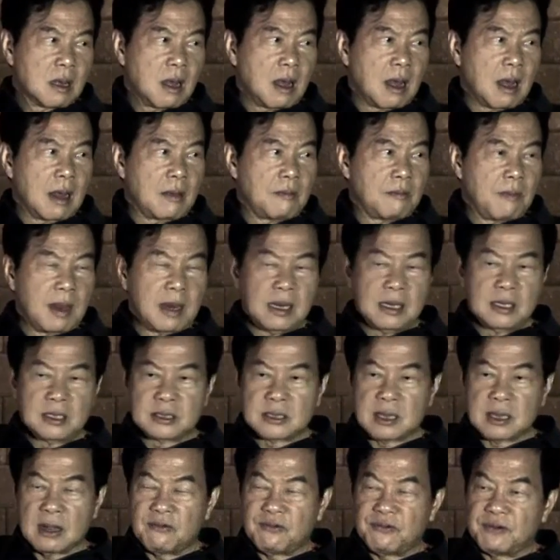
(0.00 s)
and many
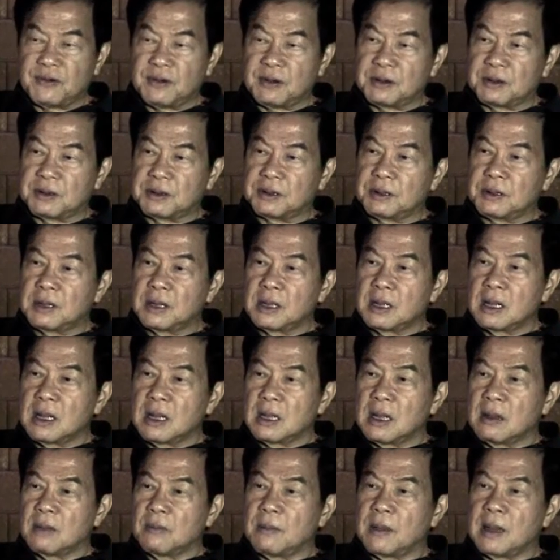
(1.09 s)
sulfur,
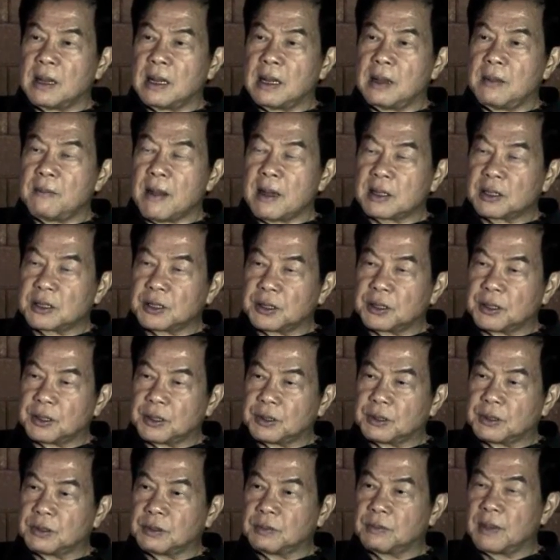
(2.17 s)
many
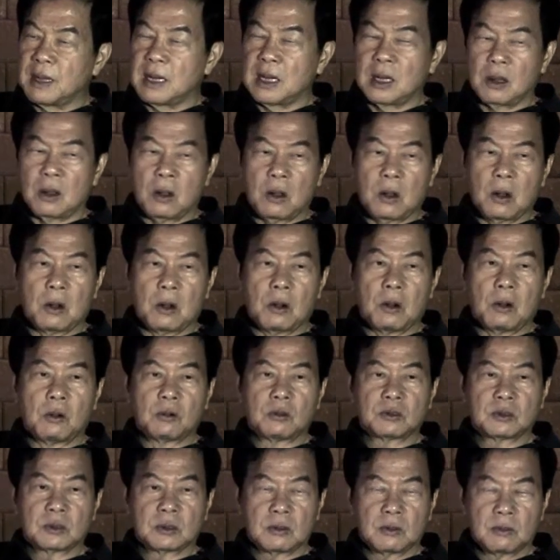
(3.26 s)
metal, many
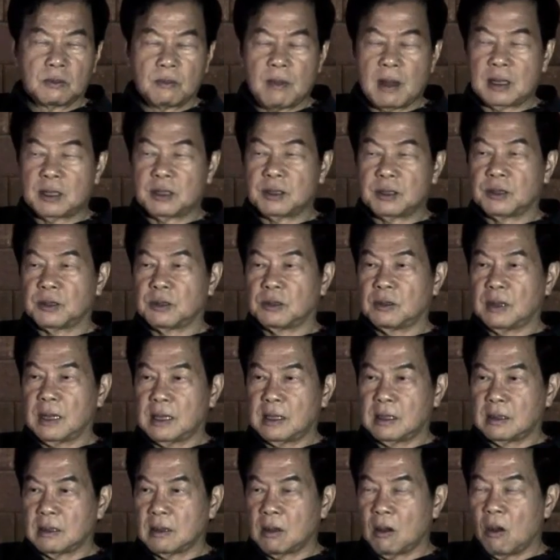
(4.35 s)
gold, metal
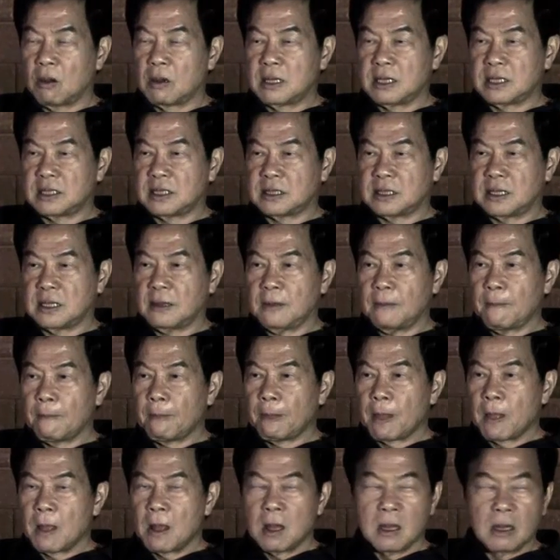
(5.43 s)
and all these things
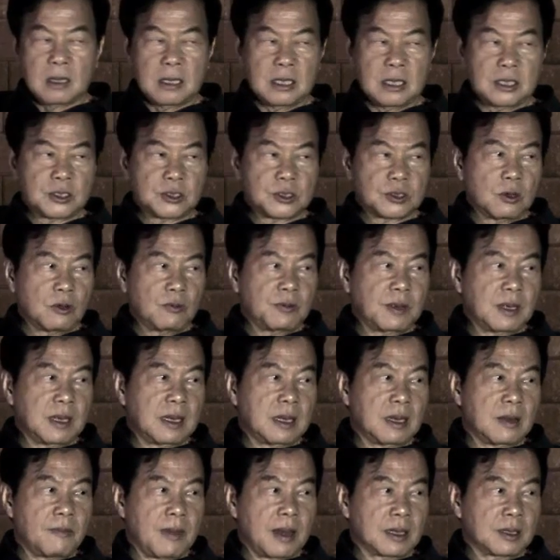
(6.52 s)
dissolved in
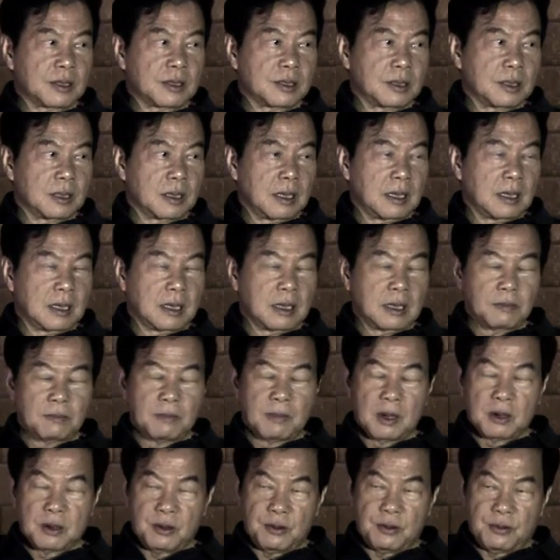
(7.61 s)
the
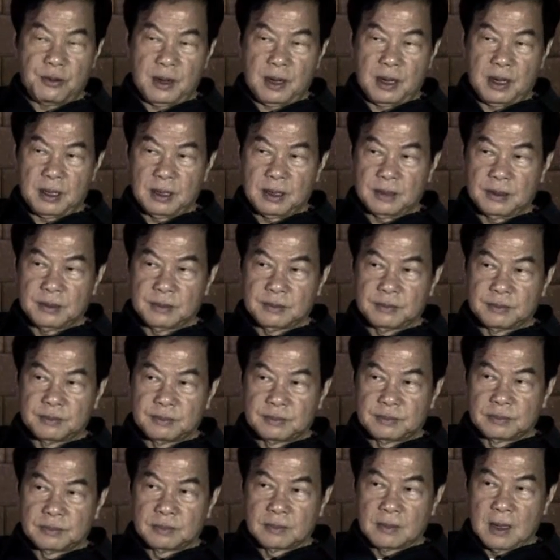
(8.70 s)
mercury.
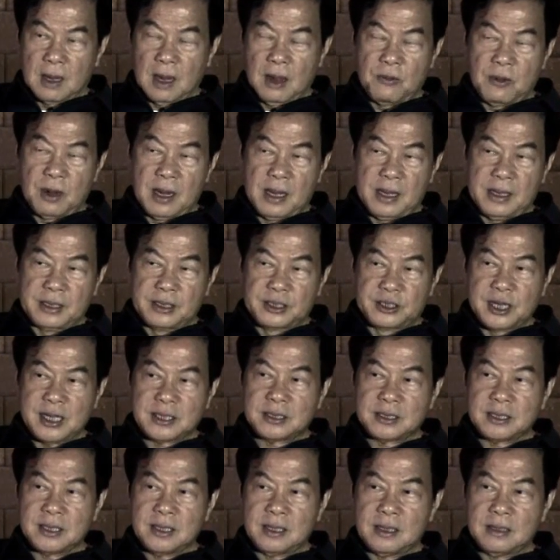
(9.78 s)
And when they
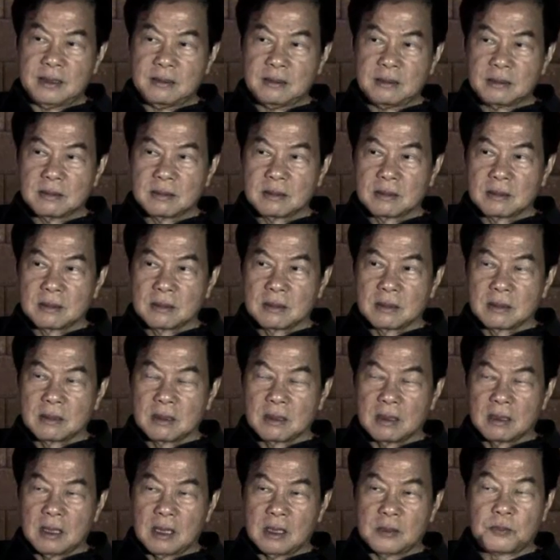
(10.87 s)
ingest in,
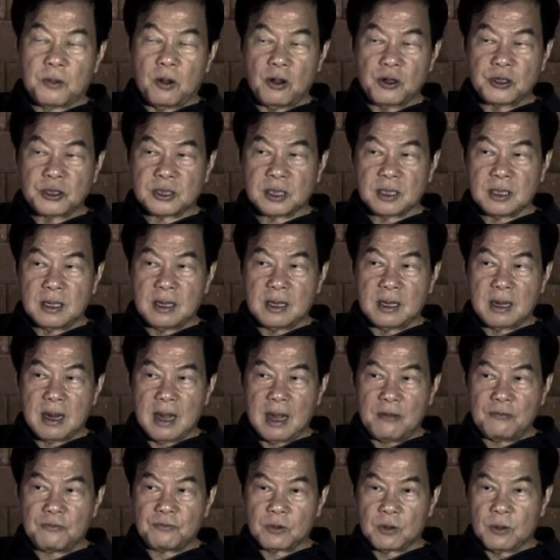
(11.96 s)
it's poison
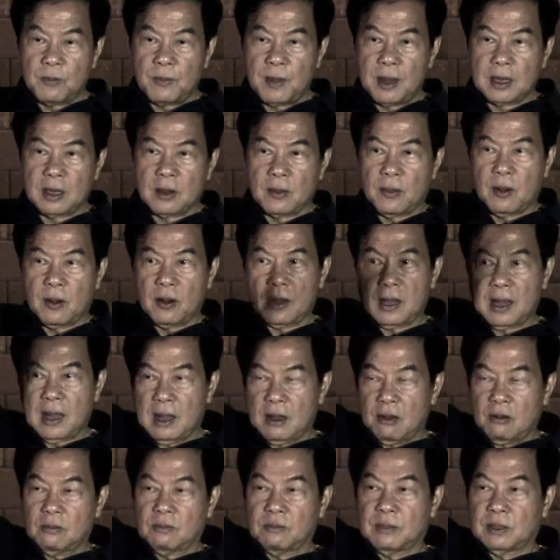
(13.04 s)
enough to make the body
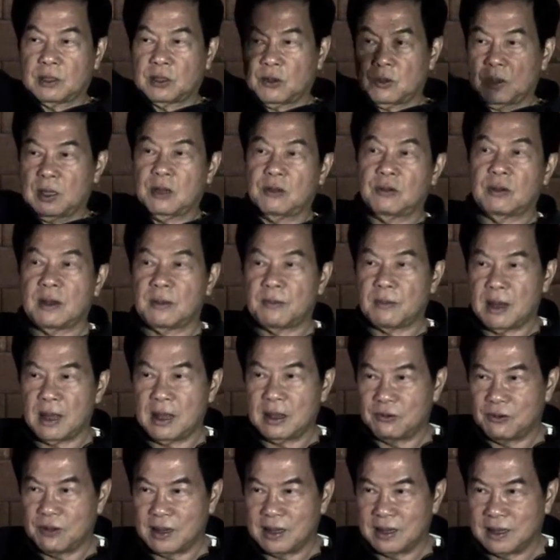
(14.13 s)
out, but don't kill them right
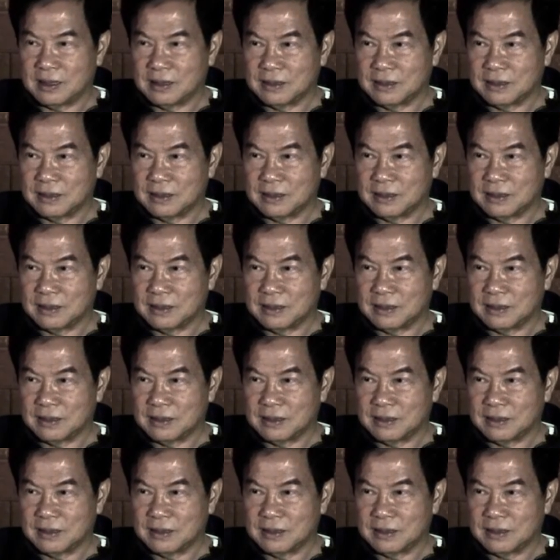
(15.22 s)
away.